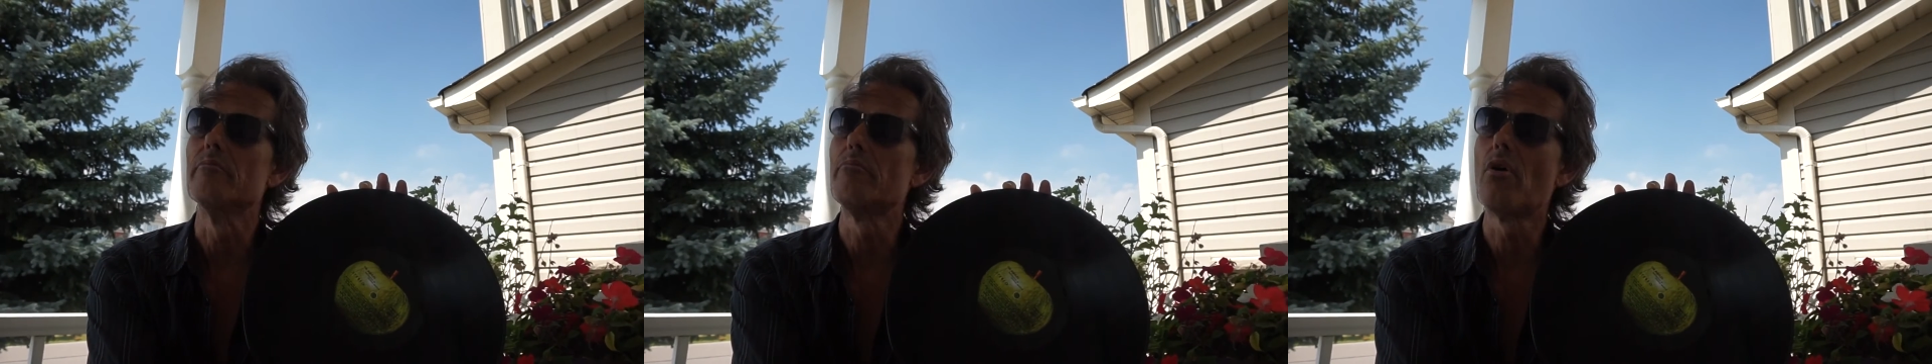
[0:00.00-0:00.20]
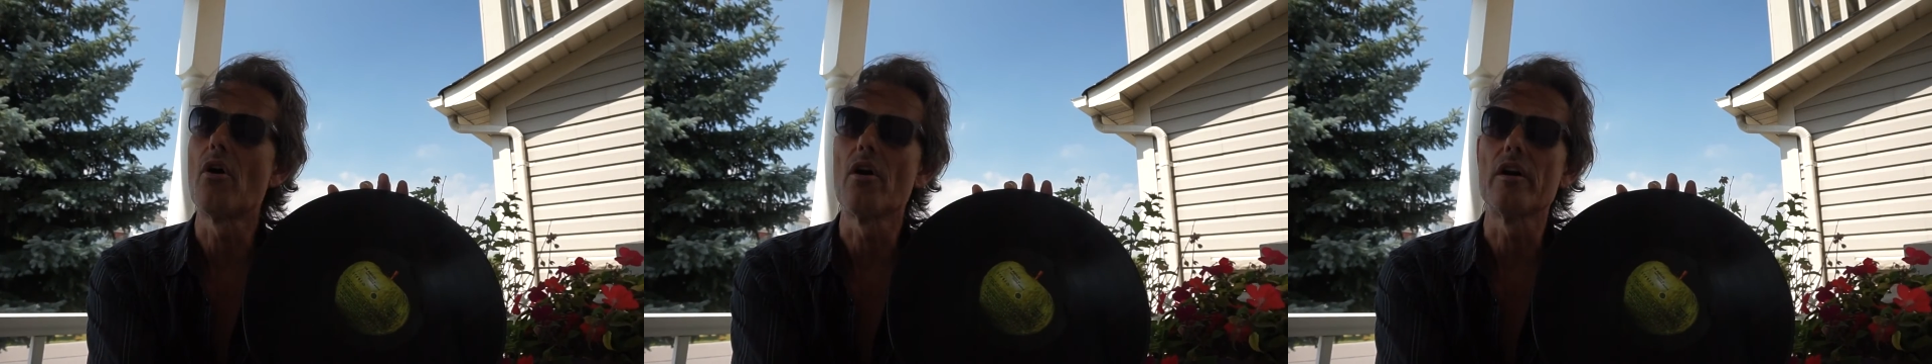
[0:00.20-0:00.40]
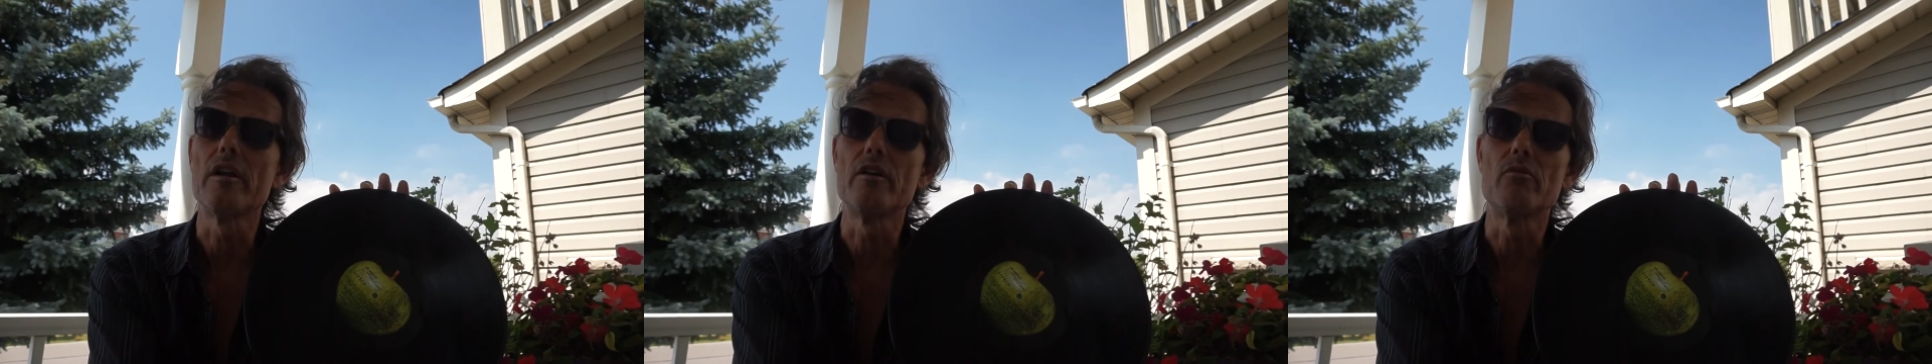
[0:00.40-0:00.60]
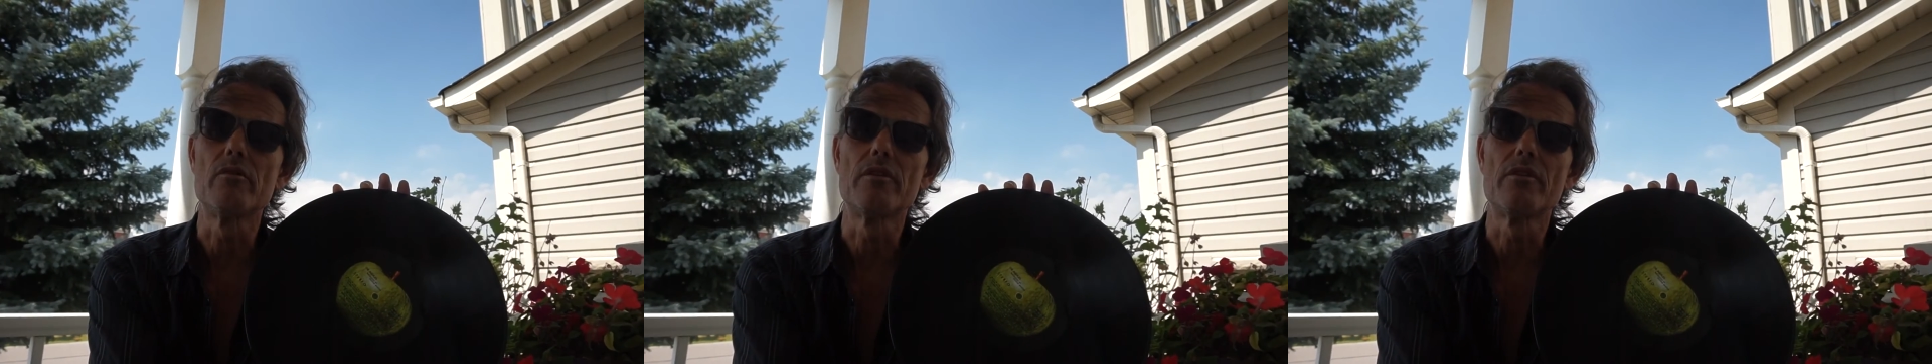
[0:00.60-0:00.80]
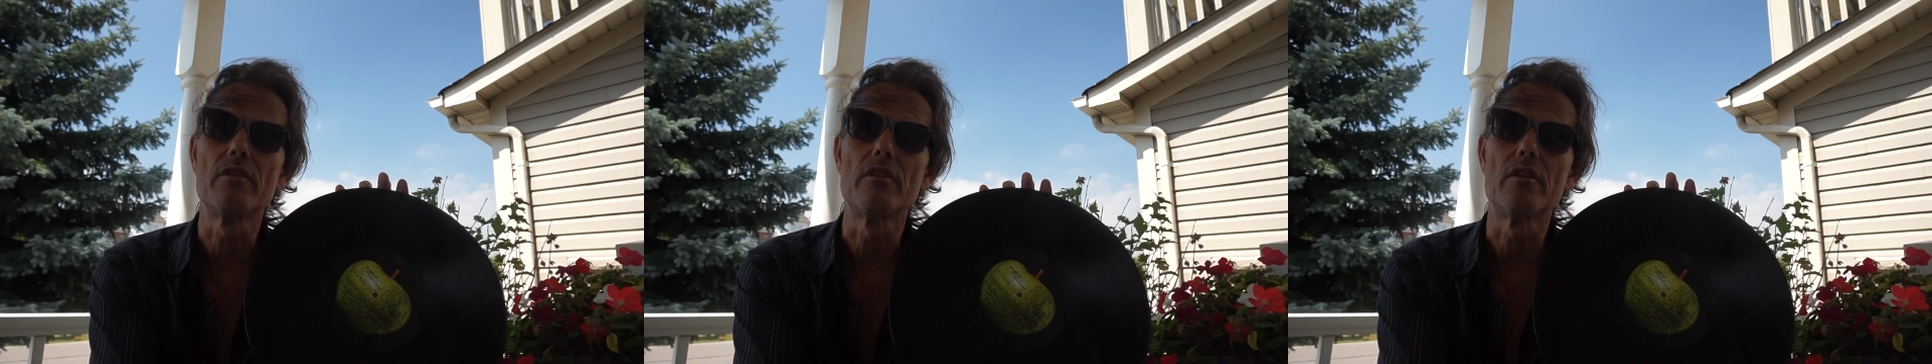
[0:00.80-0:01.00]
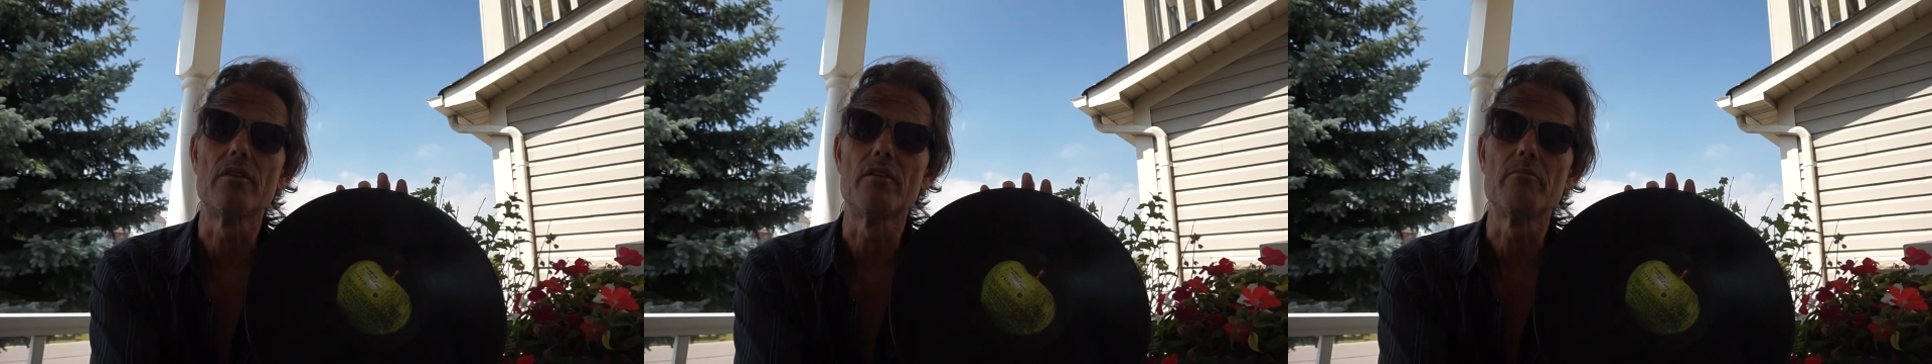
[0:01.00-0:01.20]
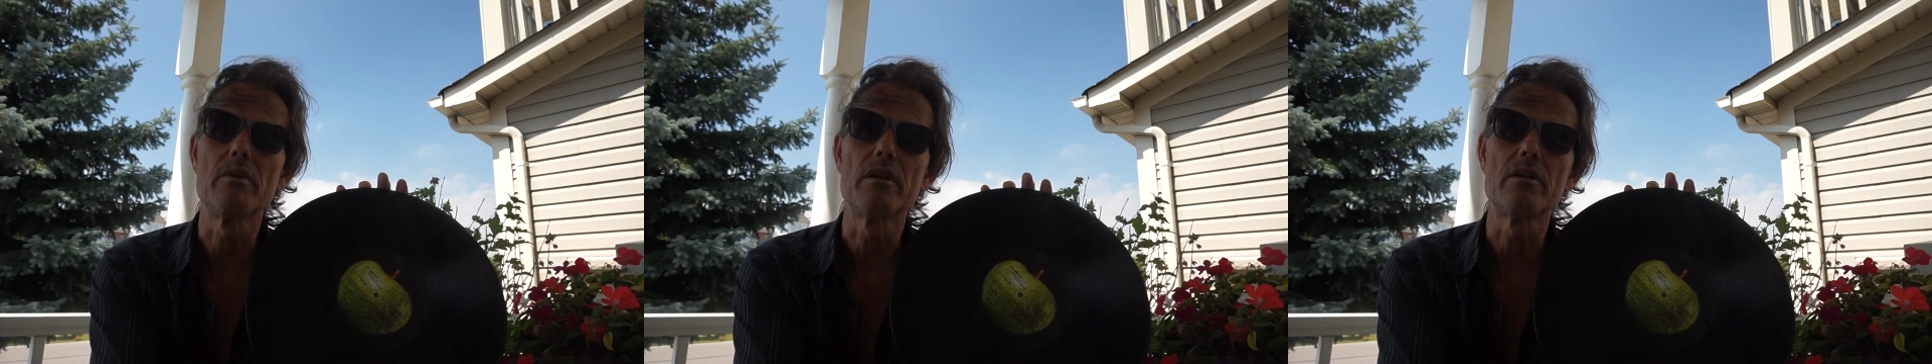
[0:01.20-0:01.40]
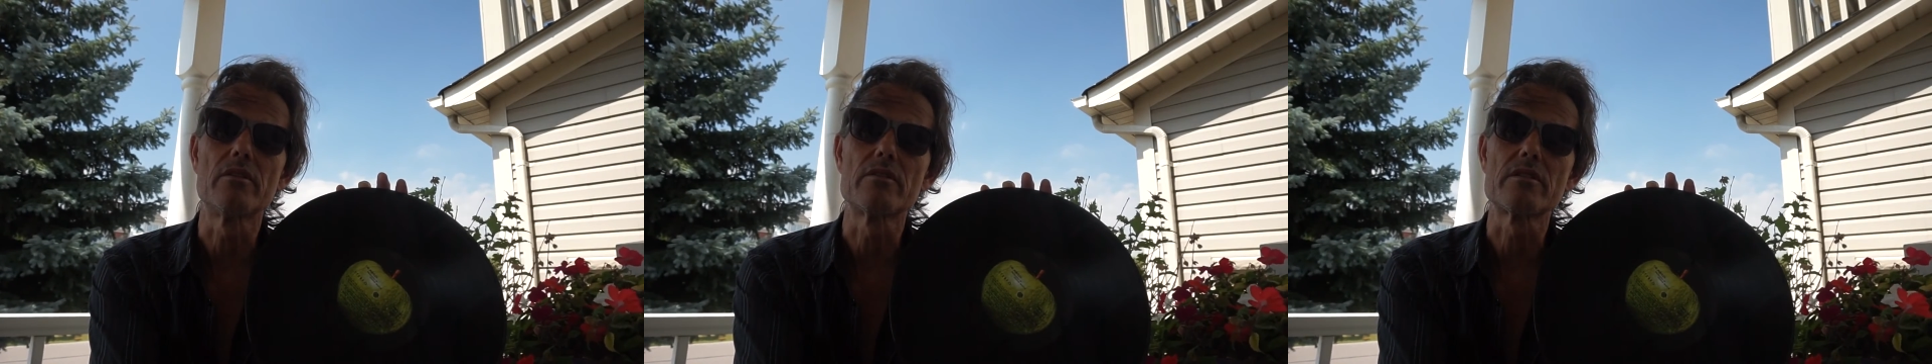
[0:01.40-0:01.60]
partied with the
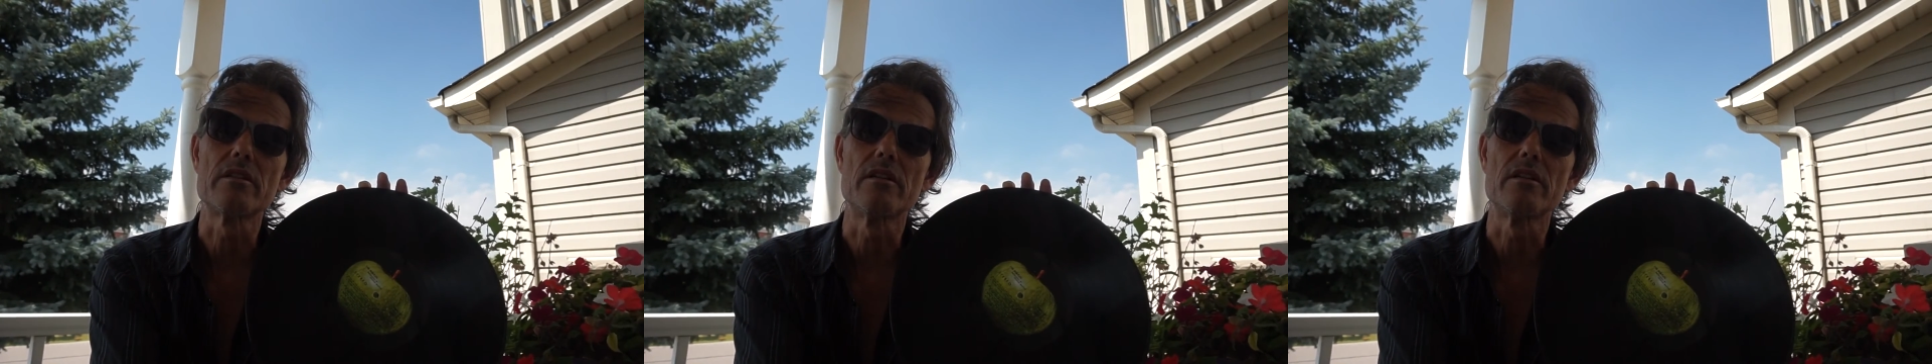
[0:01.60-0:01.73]
Beatles